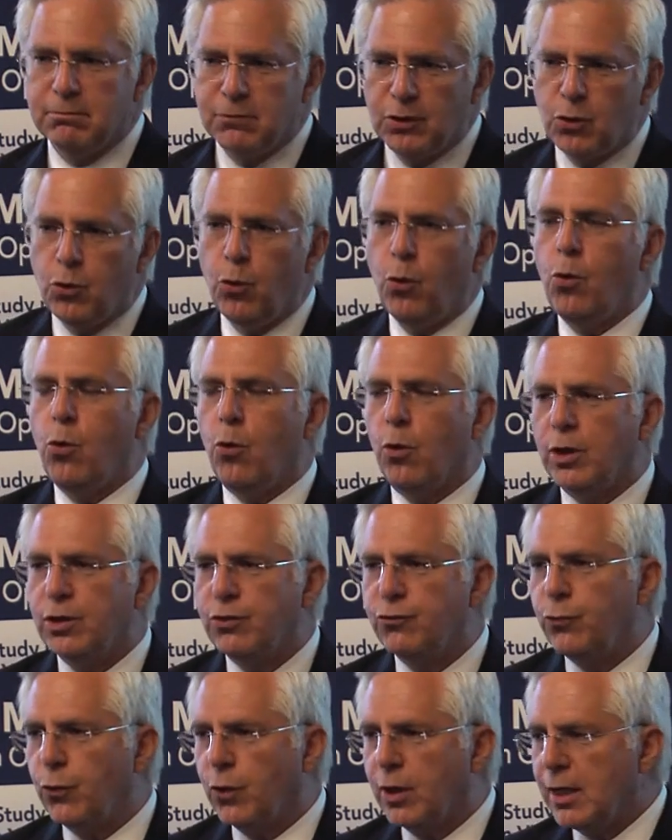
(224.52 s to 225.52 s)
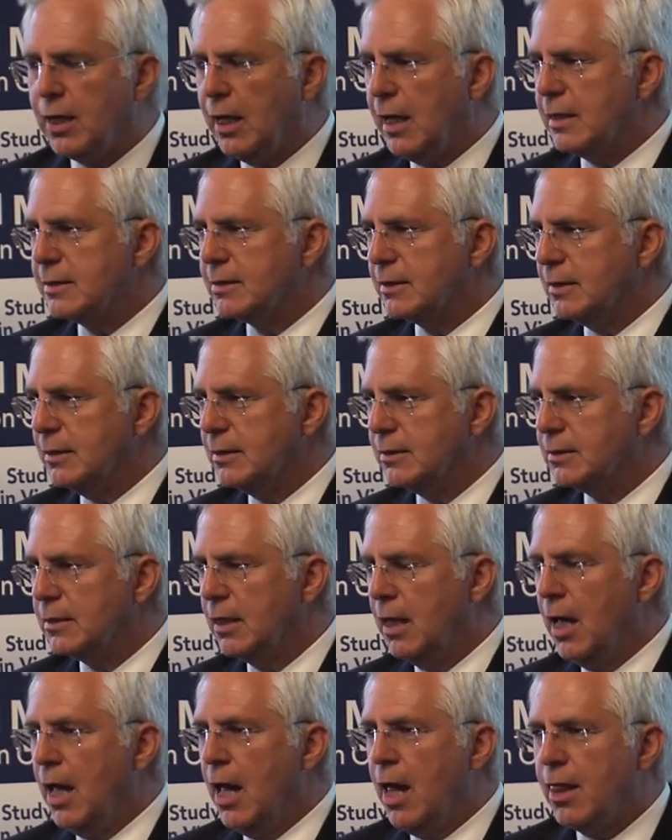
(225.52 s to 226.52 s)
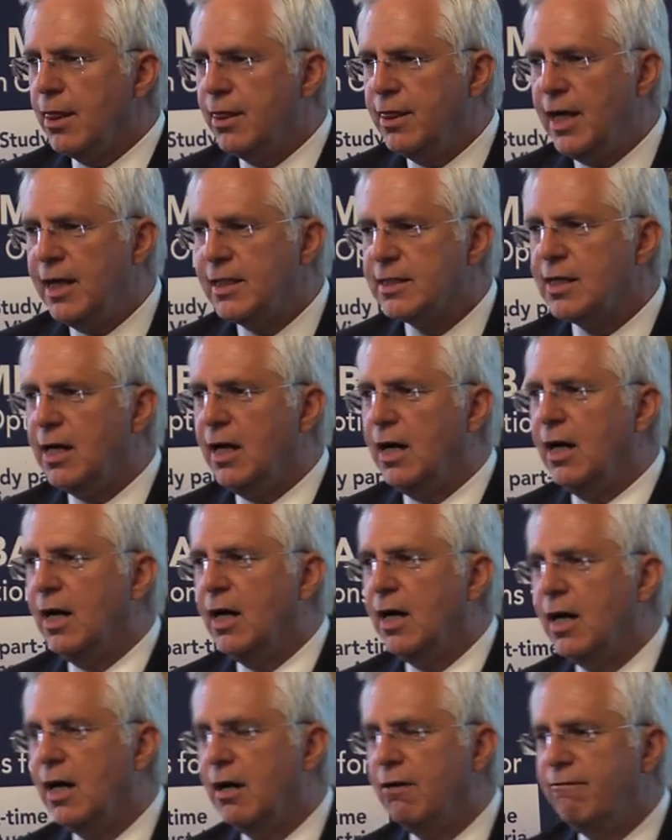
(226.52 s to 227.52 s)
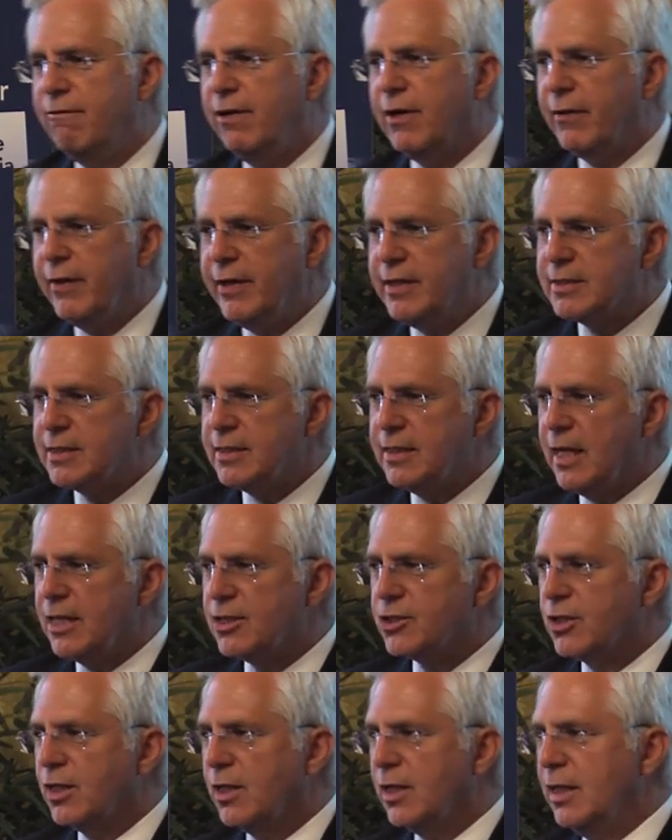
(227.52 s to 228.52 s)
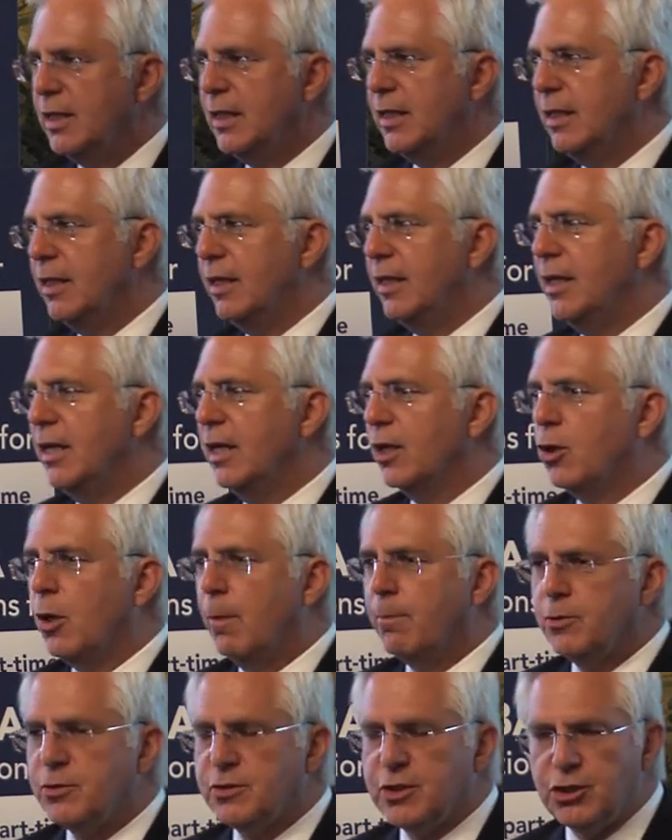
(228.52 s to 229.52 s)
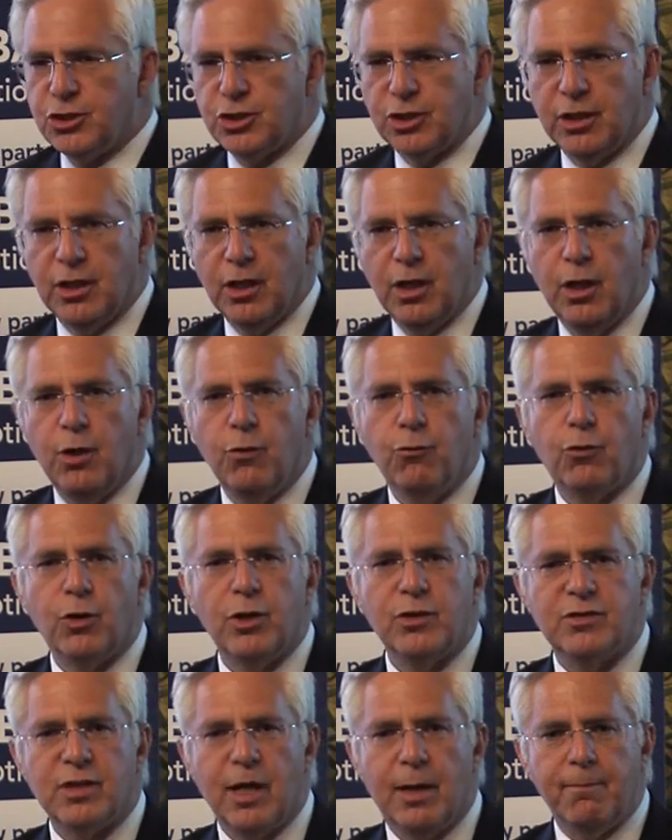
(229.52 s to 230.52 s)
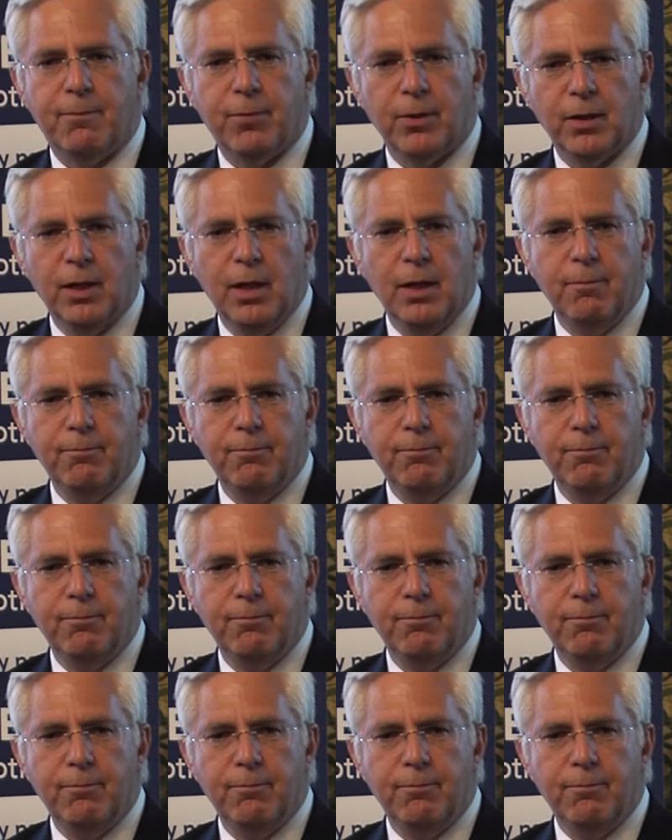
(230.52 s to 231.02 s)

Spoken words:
cohorts, for classes that are very international in their composition. For example,